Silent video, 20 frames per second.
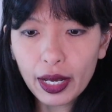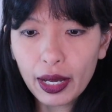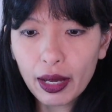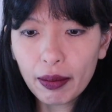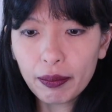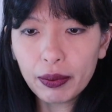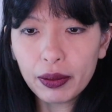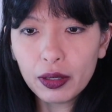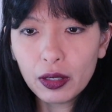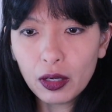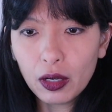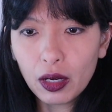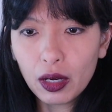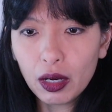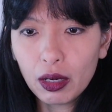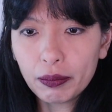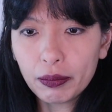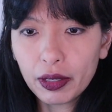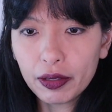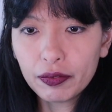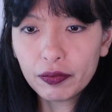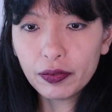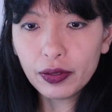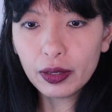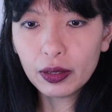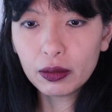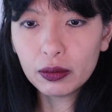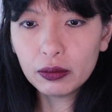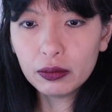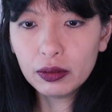app on my
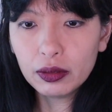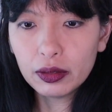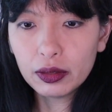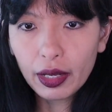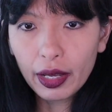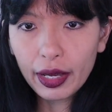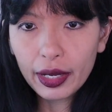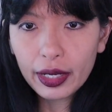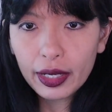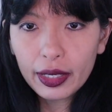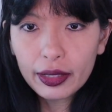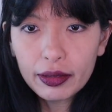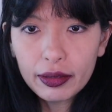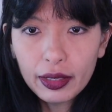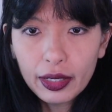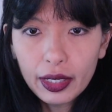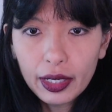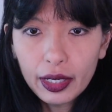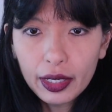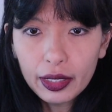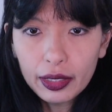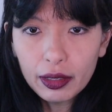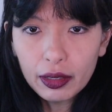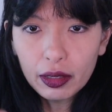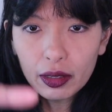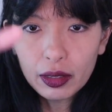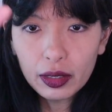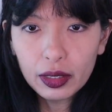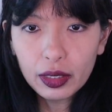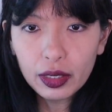phone and
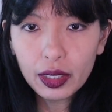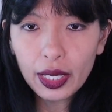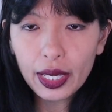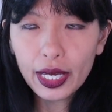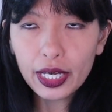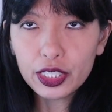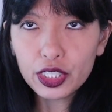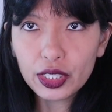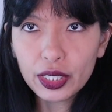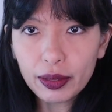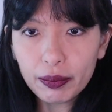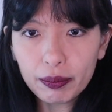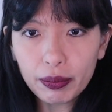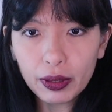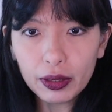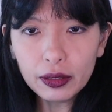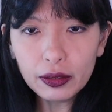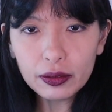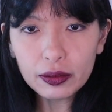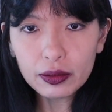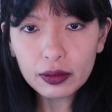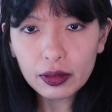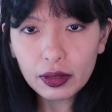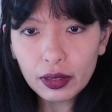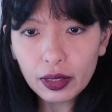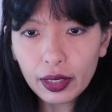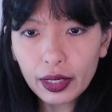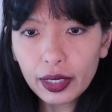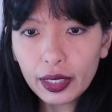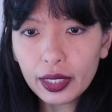then Edge Impulse.
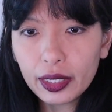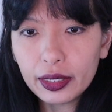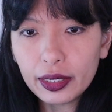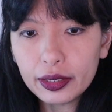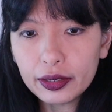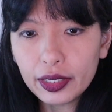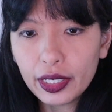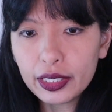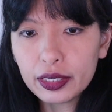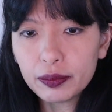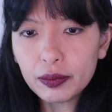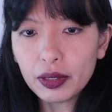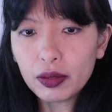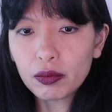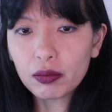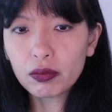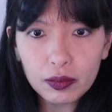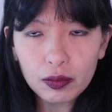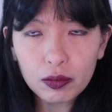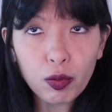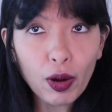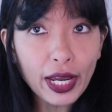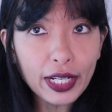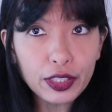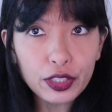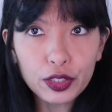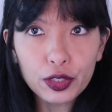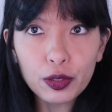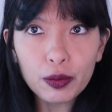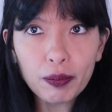And it takes me right
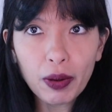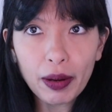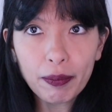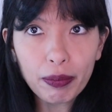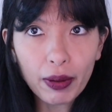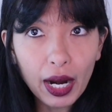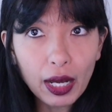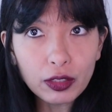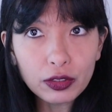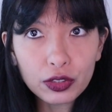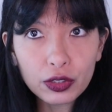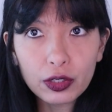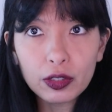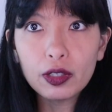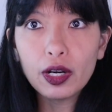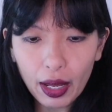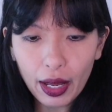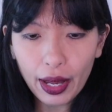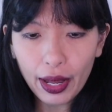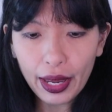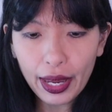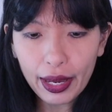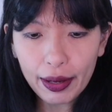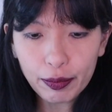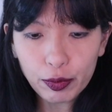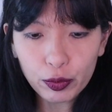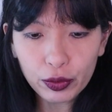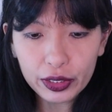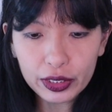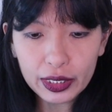to my browser. I
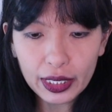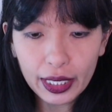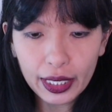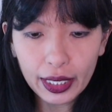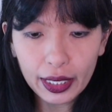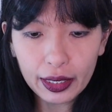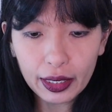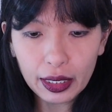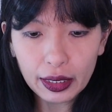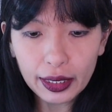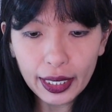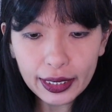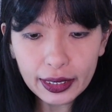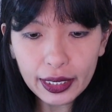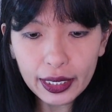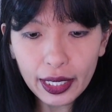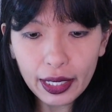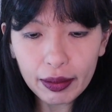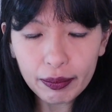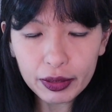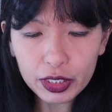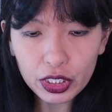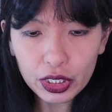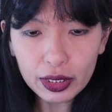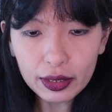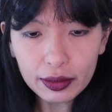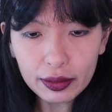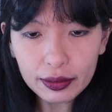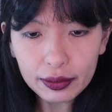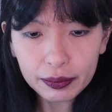am going to hit collecting
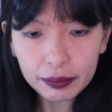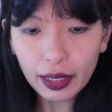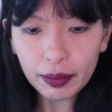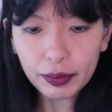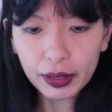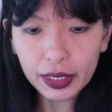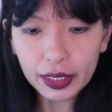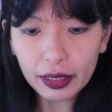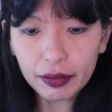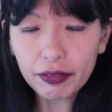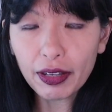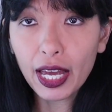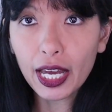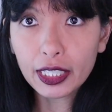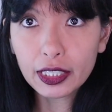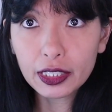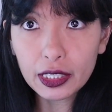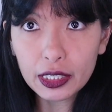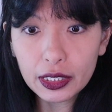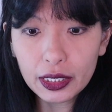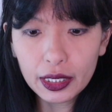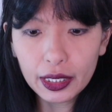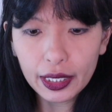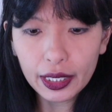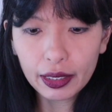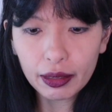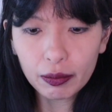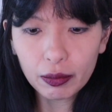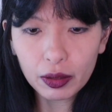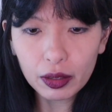images. I'm going to give access to the
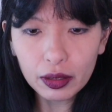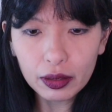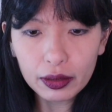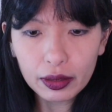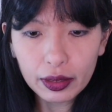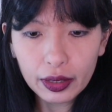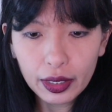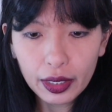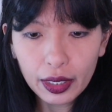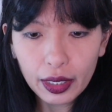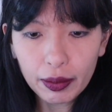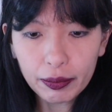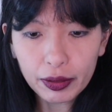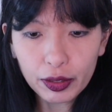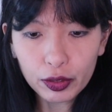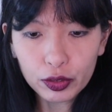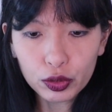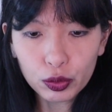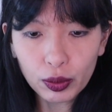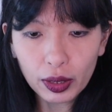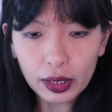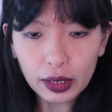camera. I'm going to